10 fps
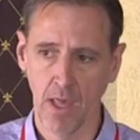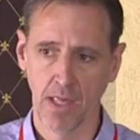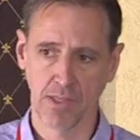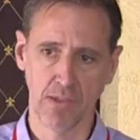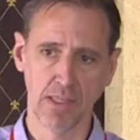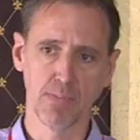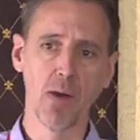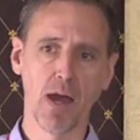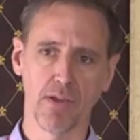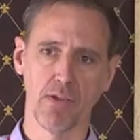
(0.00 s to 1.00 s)
And so this
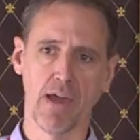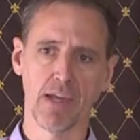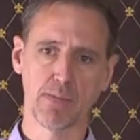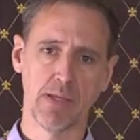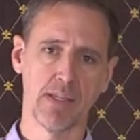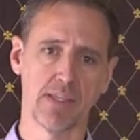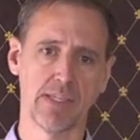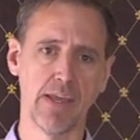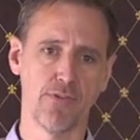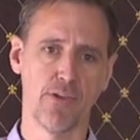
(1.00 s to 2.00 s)
model allows me in a
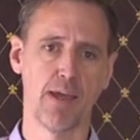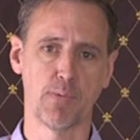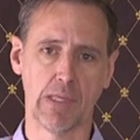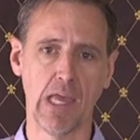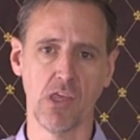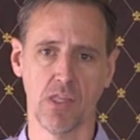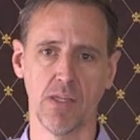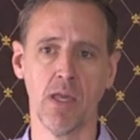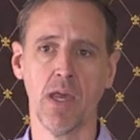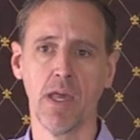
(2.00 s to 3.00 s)
stateful
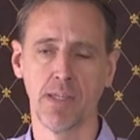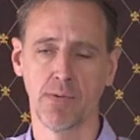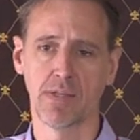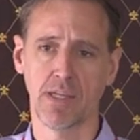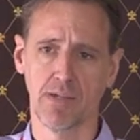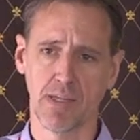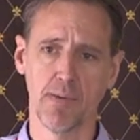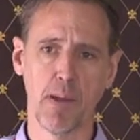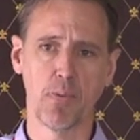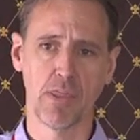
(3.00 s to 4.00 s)
application to, to
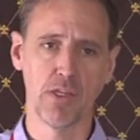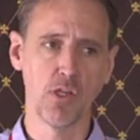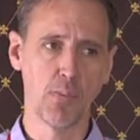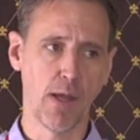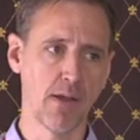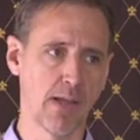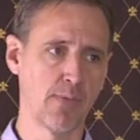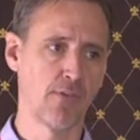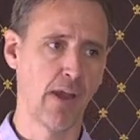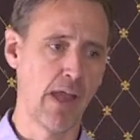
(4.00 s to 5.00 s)
come up with a new
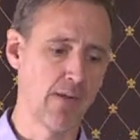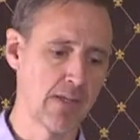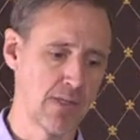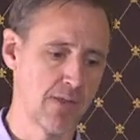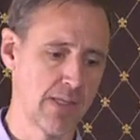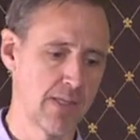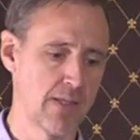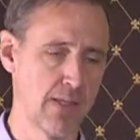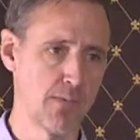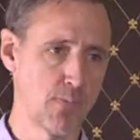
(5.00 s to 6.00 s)
paradigm for how I do the,
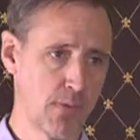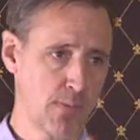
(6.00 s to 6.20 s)
the,